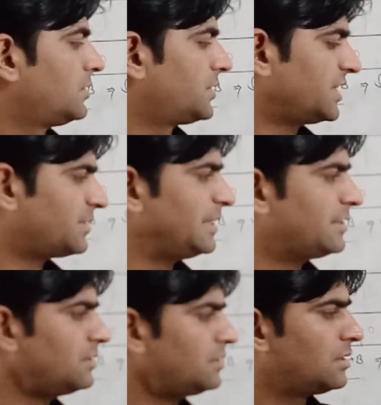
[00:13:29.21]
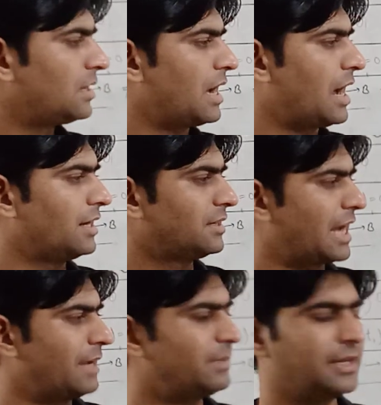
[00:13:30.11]
6 meter and
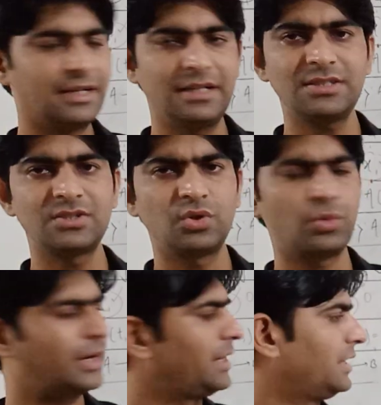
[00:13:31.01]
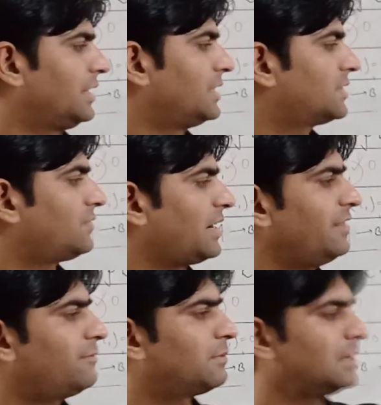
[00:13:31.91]
time taken is 20, that is
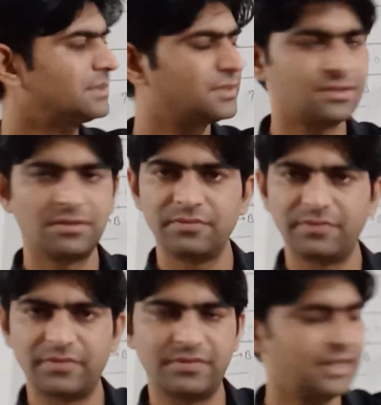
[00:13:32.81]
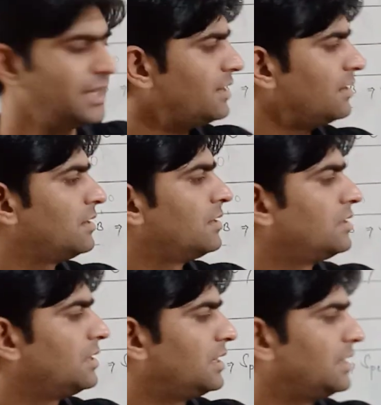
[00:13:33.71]
5 plus 15
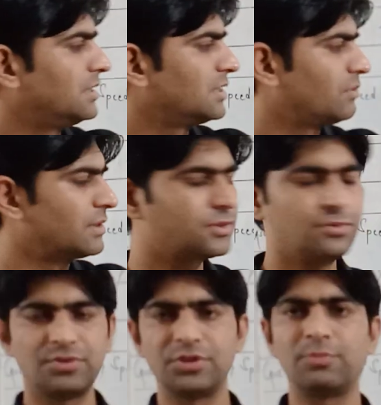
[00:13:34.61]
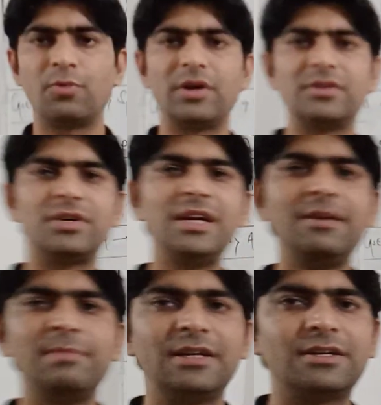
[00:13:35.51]
is equals to
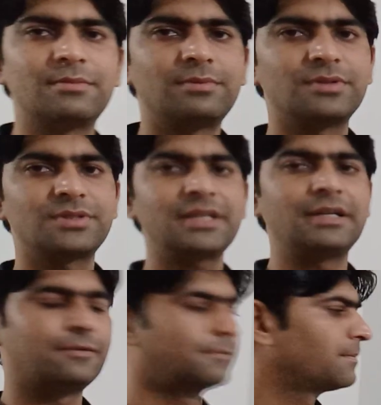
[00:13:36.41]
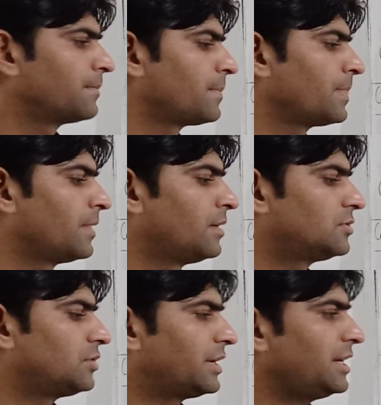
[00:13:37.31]
0.3 meter per second.
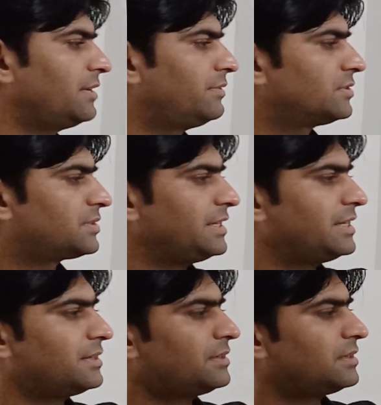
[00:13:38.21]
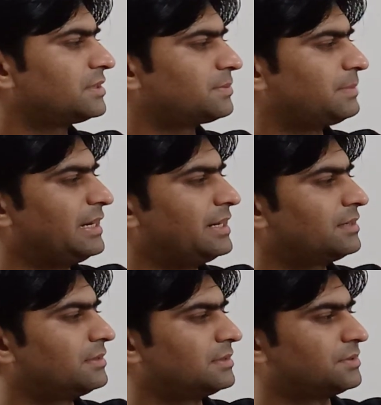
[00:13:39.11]
So again, if you see here,
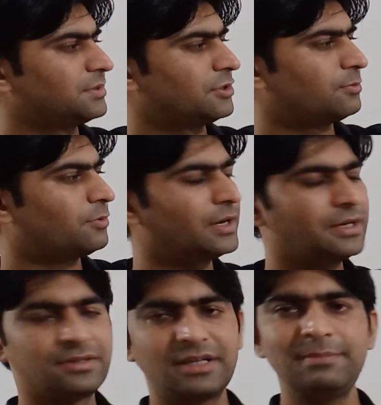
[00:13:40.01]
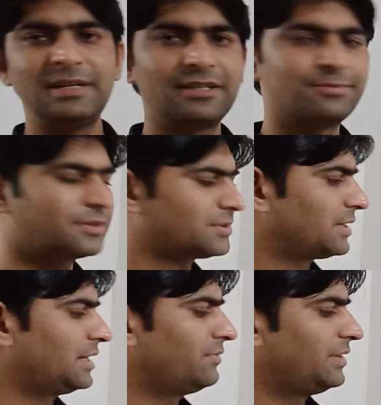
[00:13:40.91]
speed is 0.3 meter per
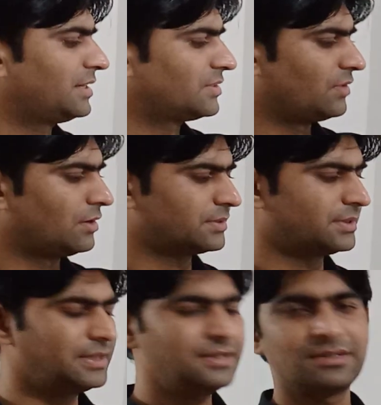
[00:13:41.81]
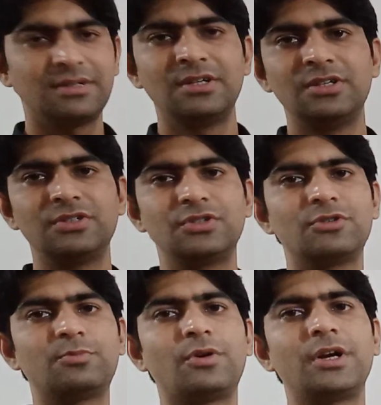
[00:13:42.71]
second, whereas velocity is
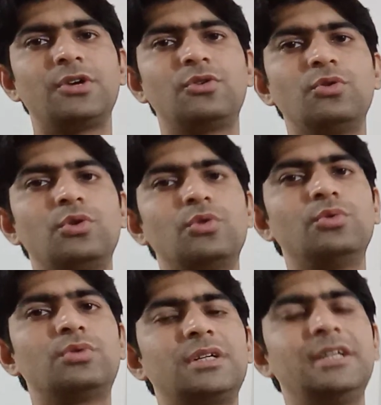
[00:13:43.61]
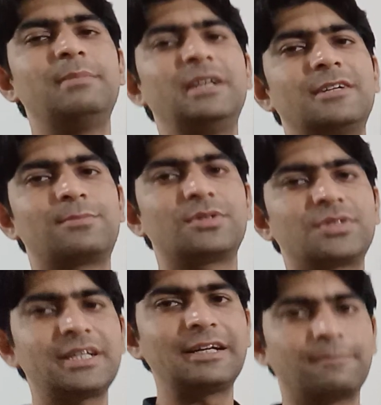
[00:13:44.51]
0.223 meter per
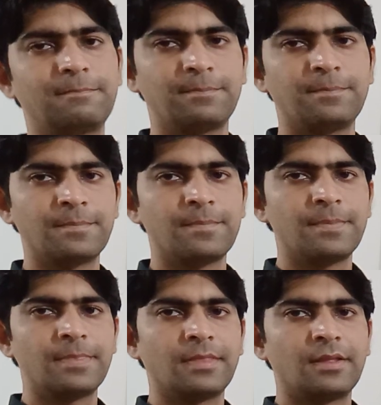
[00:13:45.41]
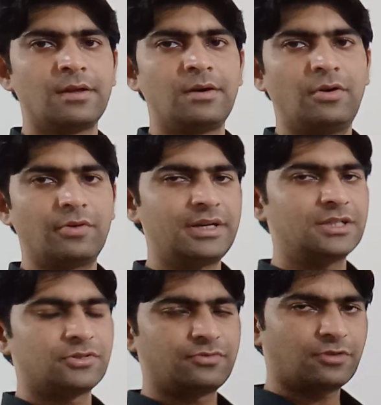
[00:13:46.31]
second.
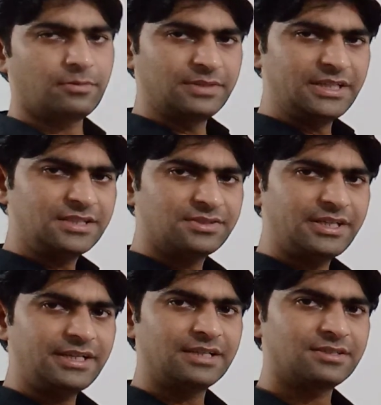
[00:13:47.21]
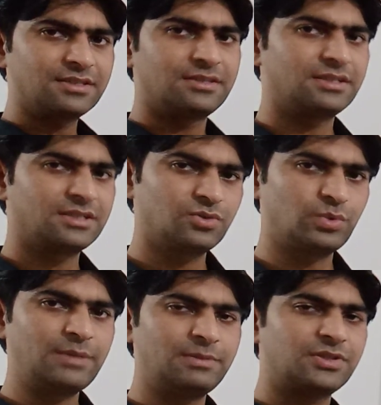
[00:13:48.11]
Okay, so from these three cases, this is
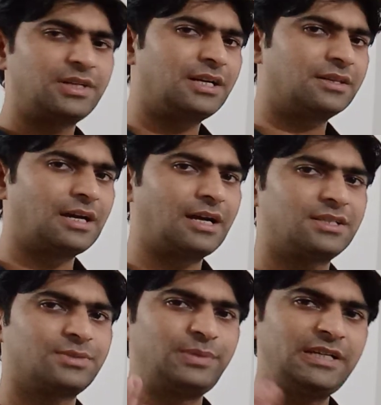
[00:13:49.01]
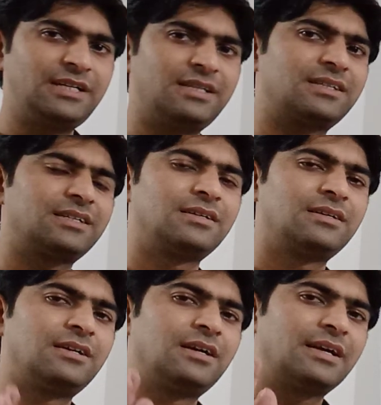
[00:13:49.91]
very much clear that speed
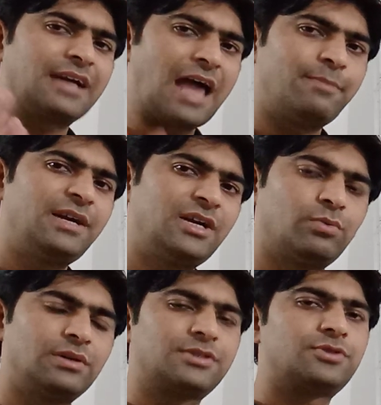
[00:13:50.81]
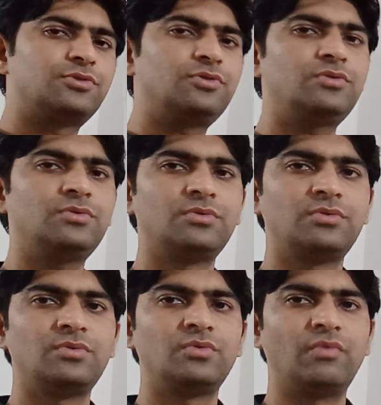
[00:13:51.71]
can be equals to
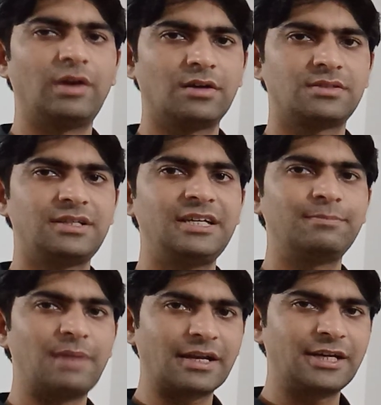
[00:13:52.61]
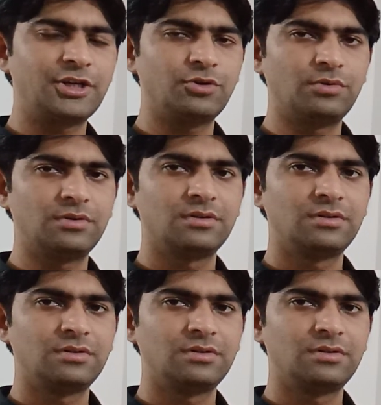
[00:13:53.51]
velocity in magnitude